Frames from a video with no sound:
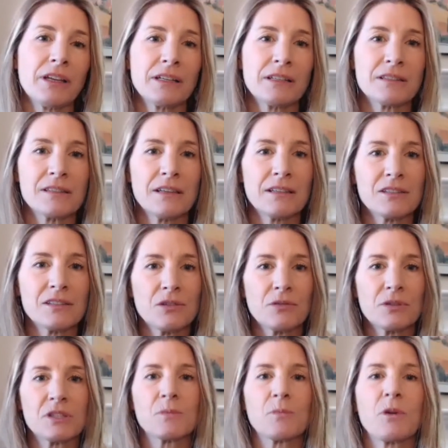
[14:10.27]
It's to
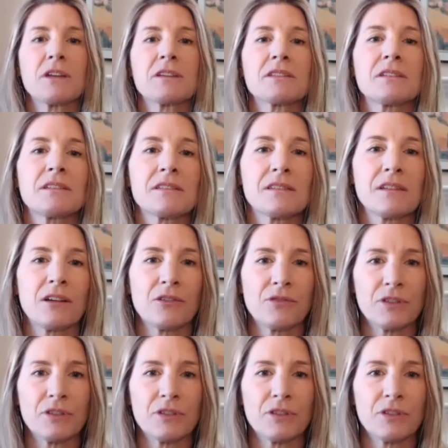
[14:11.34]
express itself,